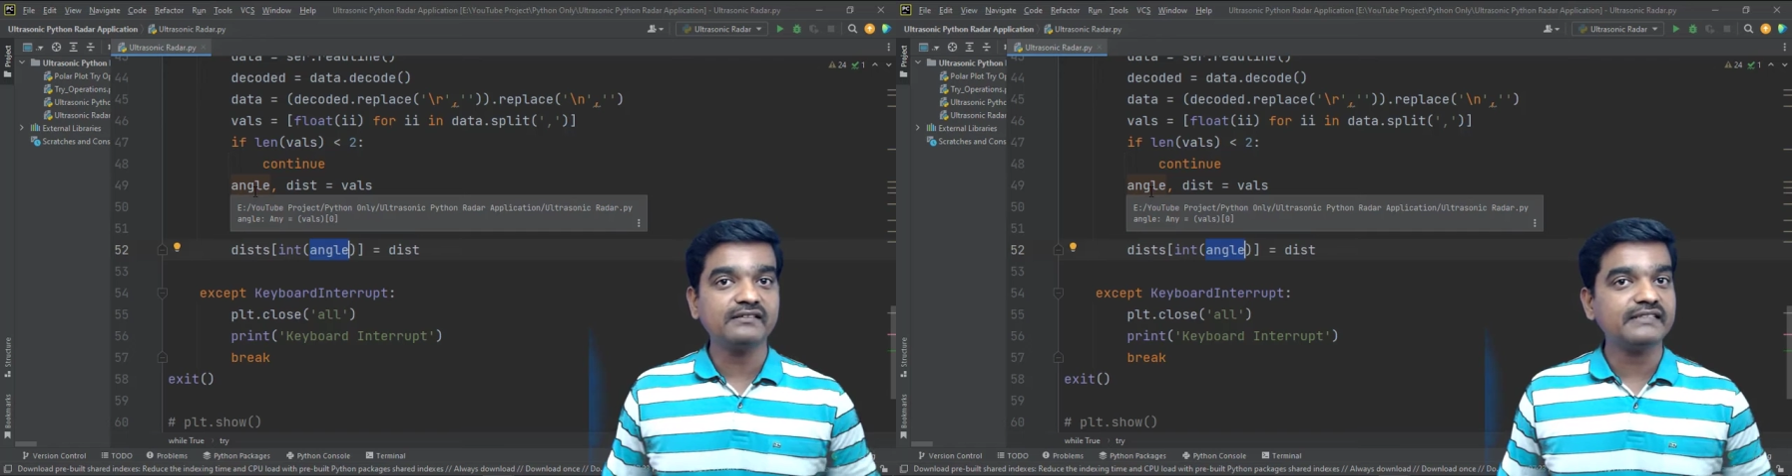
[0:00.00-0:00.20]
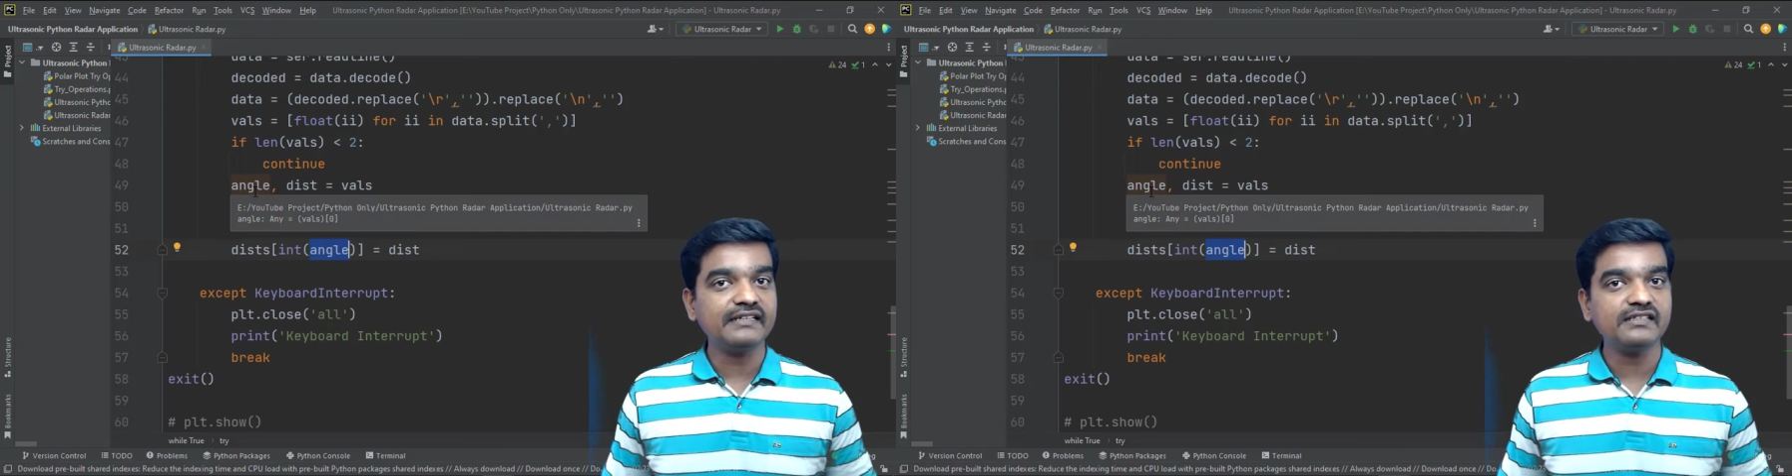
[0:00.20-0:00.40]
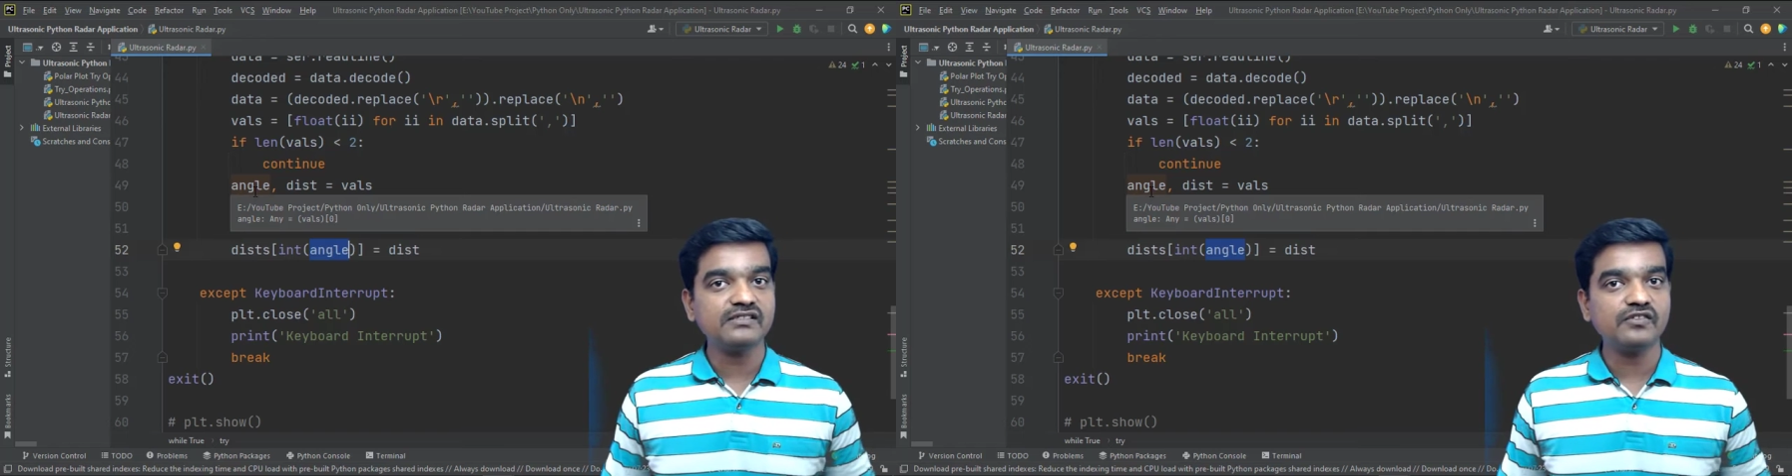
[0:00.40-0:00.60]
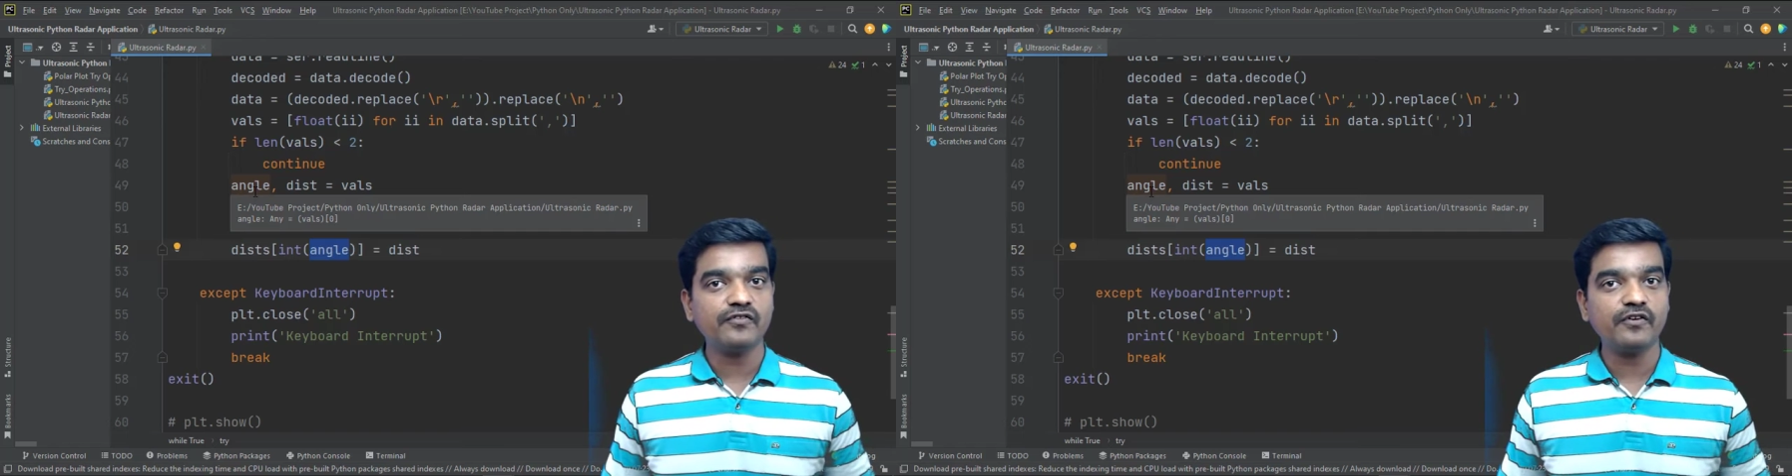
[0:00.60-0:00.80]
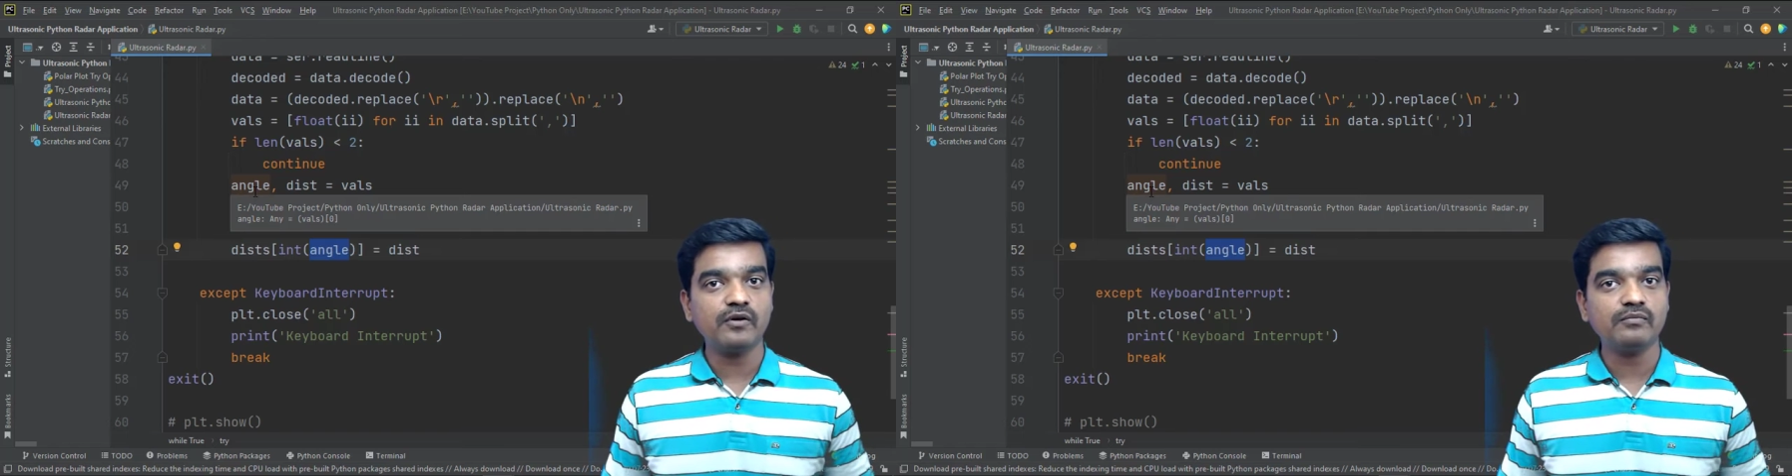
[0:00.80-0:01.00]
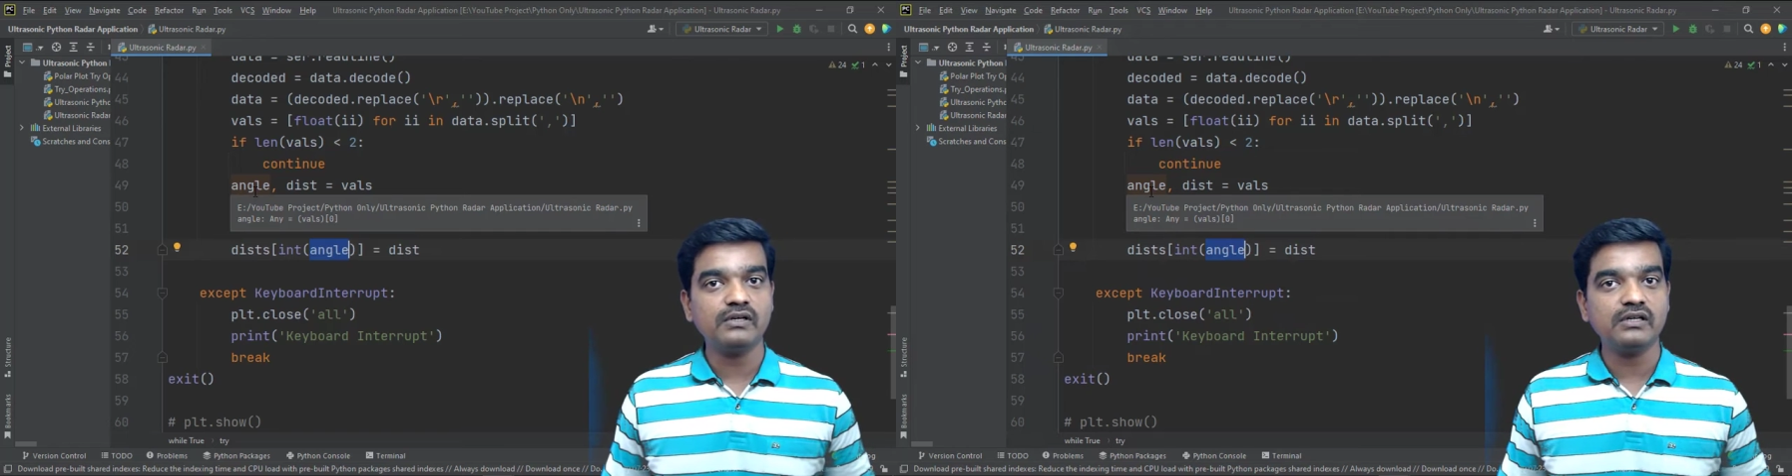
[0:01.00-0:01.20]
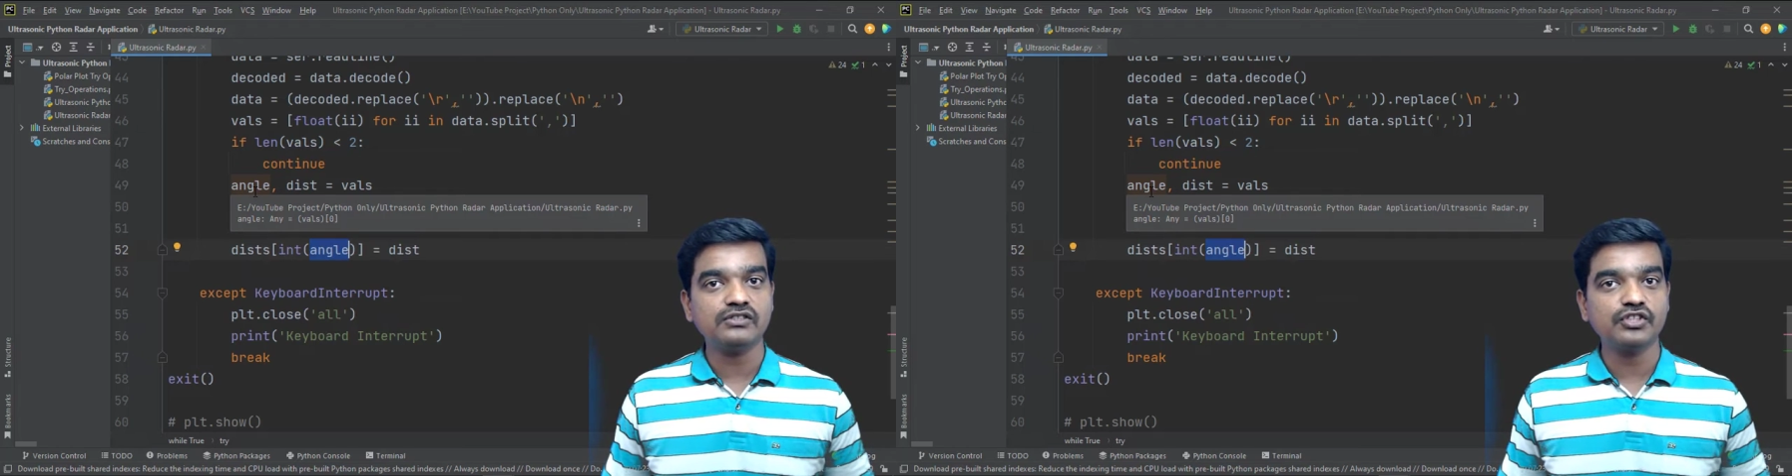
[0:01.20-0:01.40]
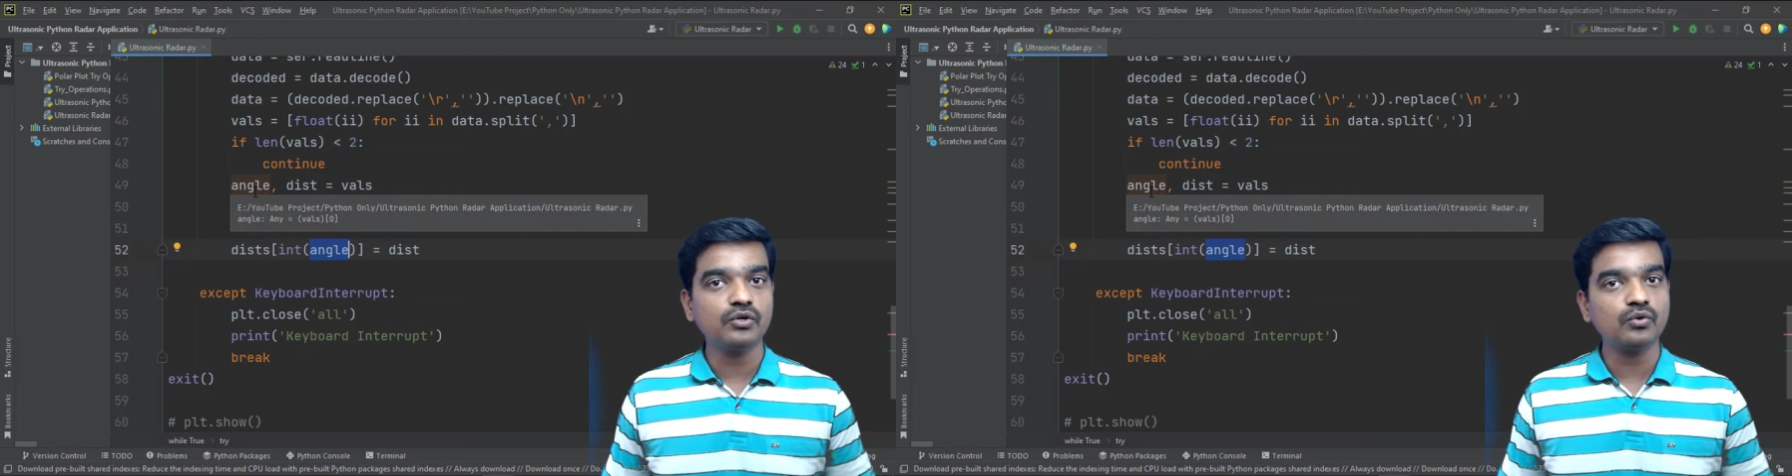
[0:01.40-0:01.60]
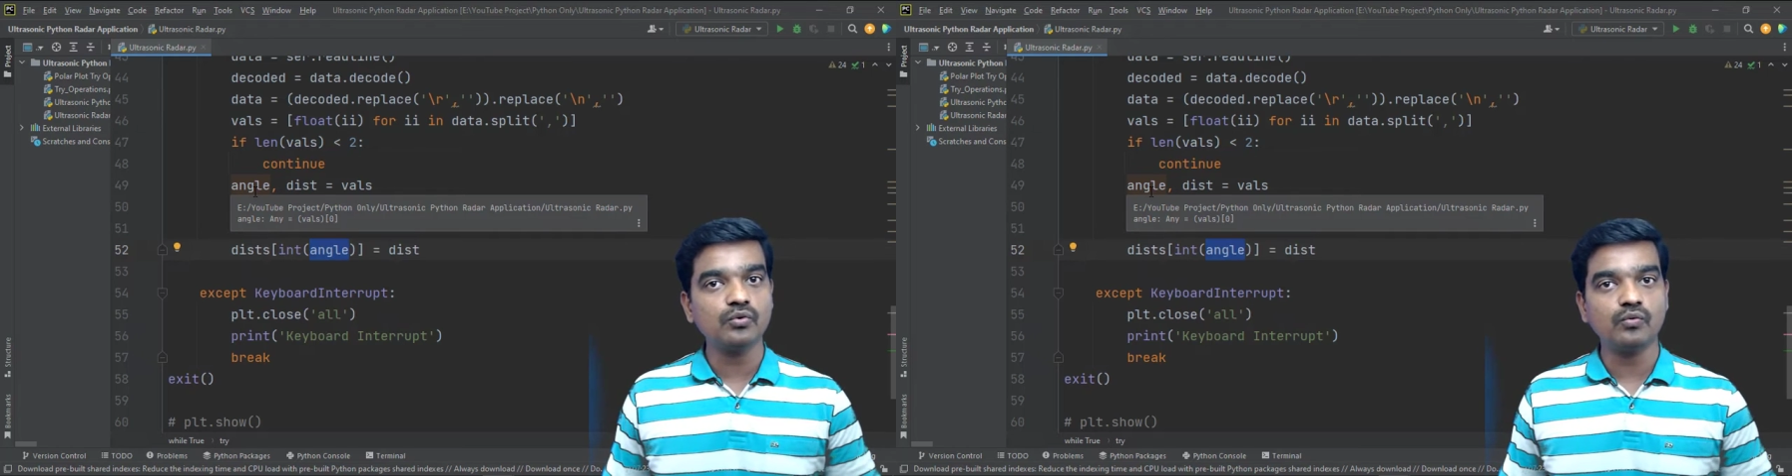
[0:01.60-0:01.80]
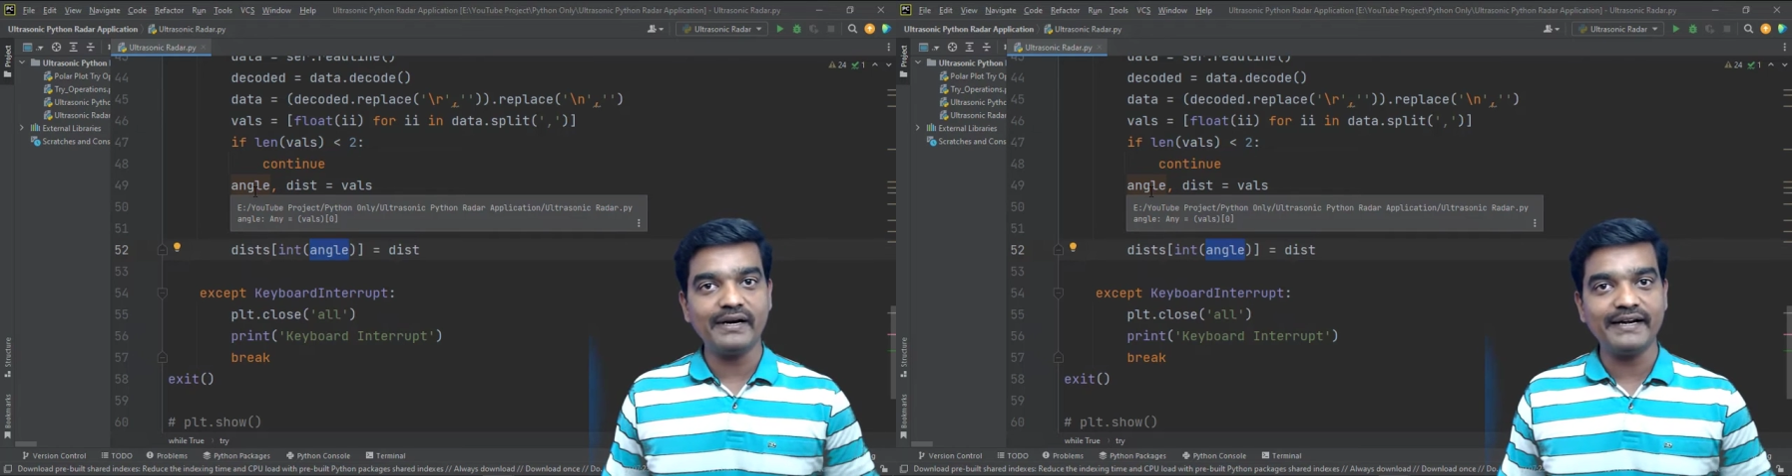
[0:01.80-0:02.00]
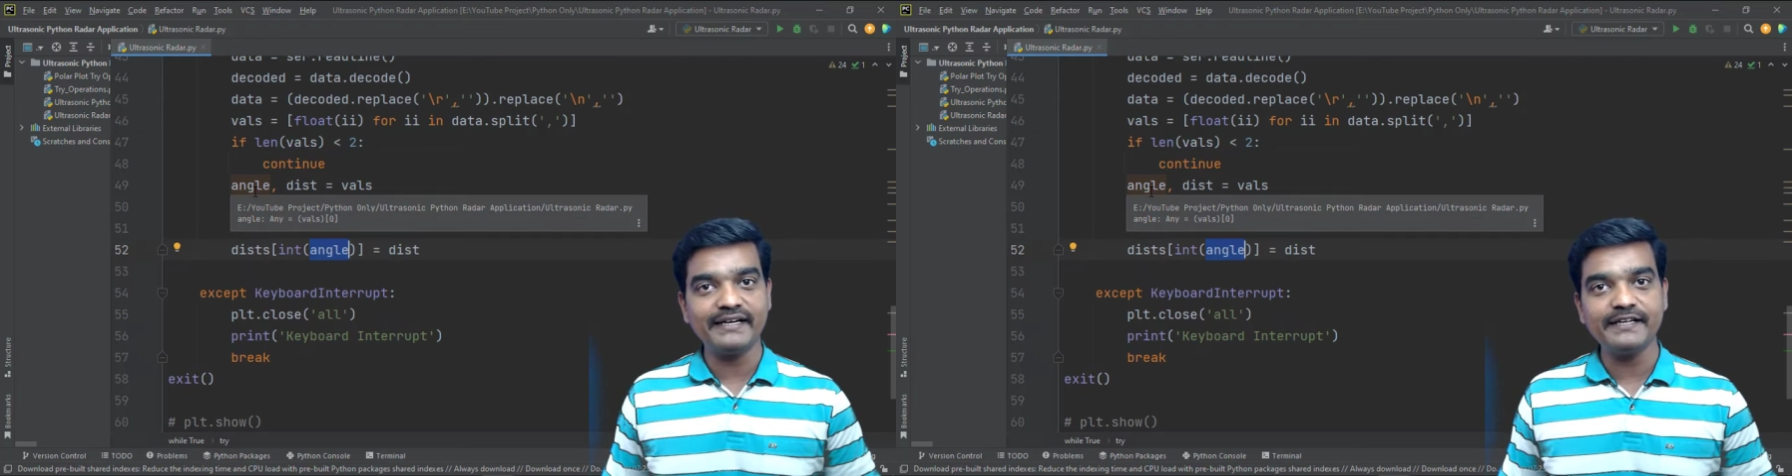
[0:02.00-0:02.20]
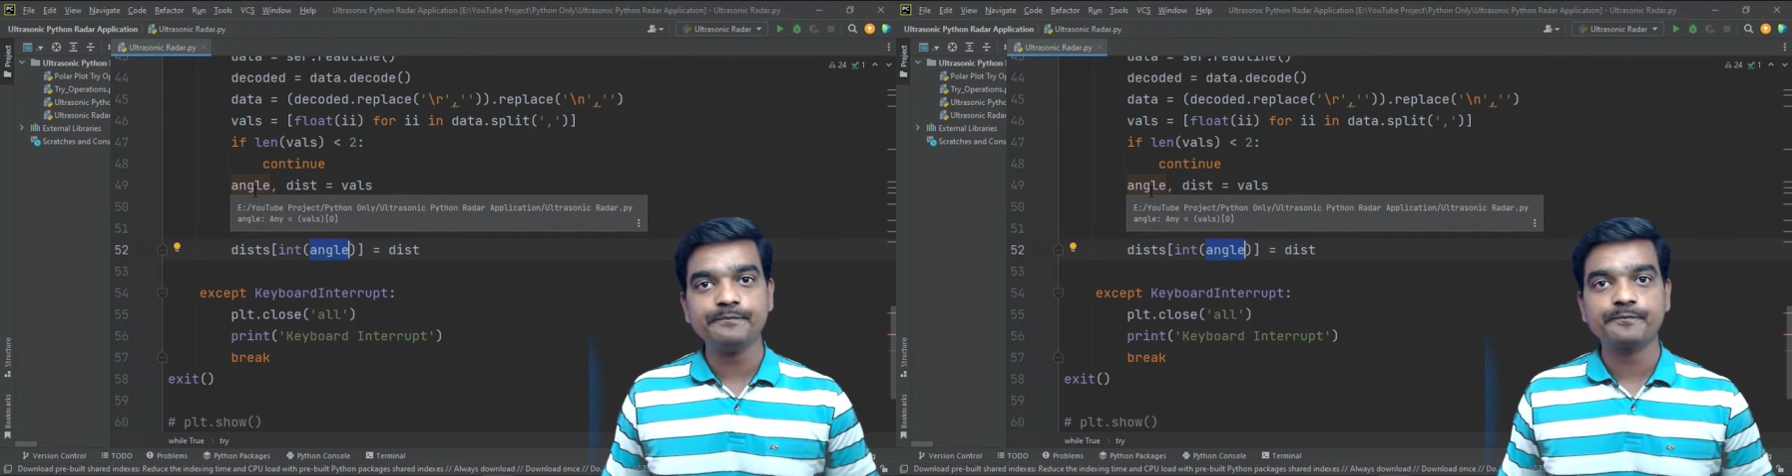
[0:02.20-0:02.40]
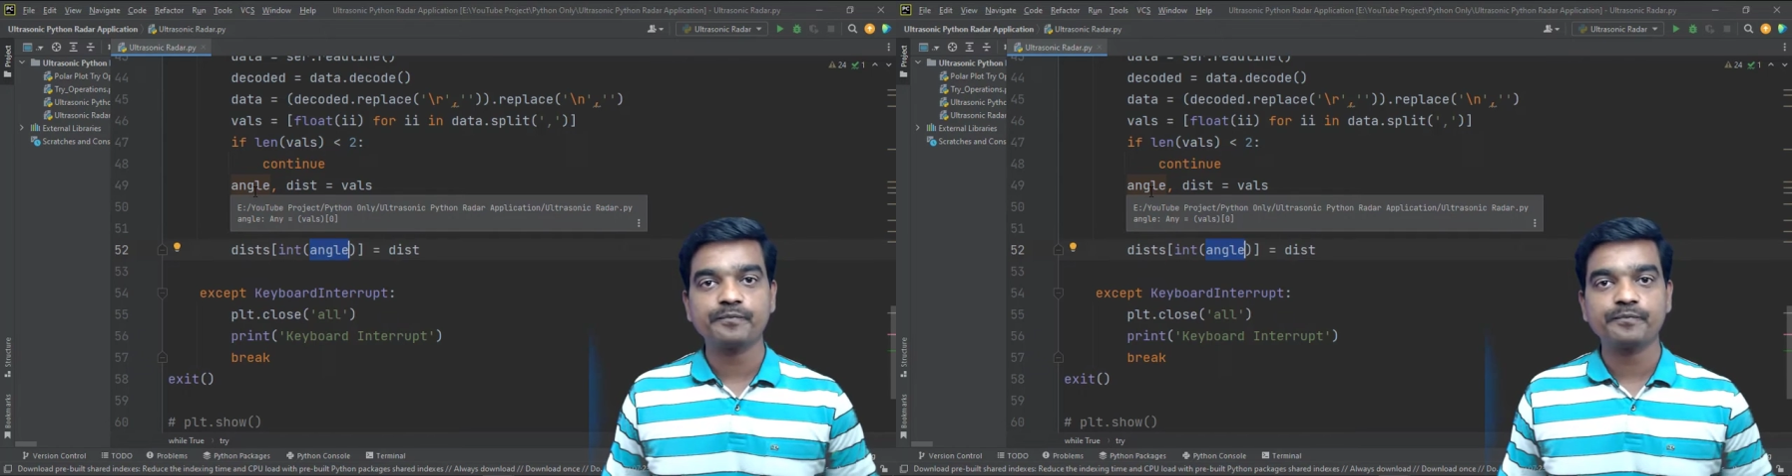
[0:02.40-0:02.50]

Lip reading: that is from 0 to 180